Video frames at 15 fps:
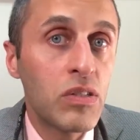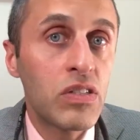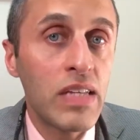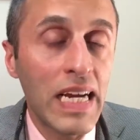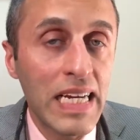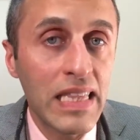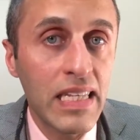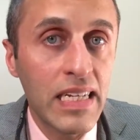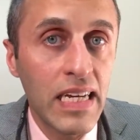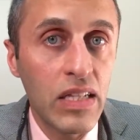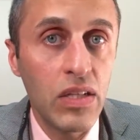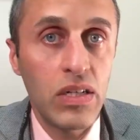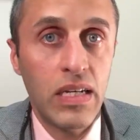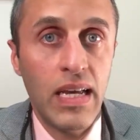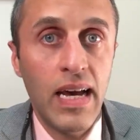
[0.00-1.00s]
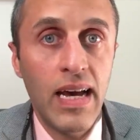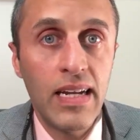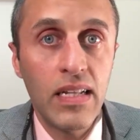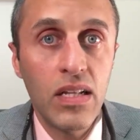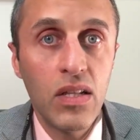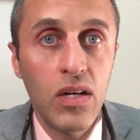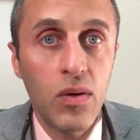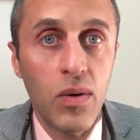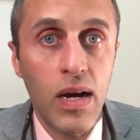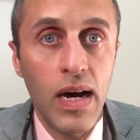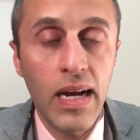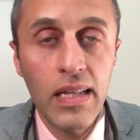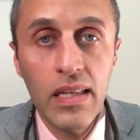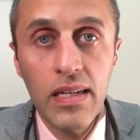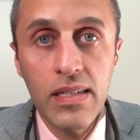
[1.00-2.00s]
second thing I look at in the lower
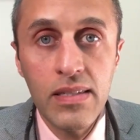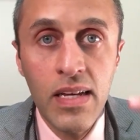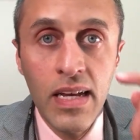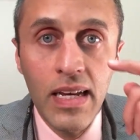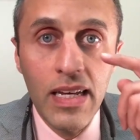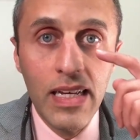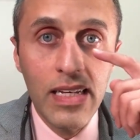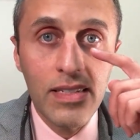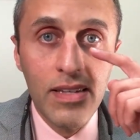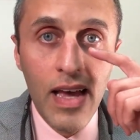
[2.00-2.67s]
eyelids is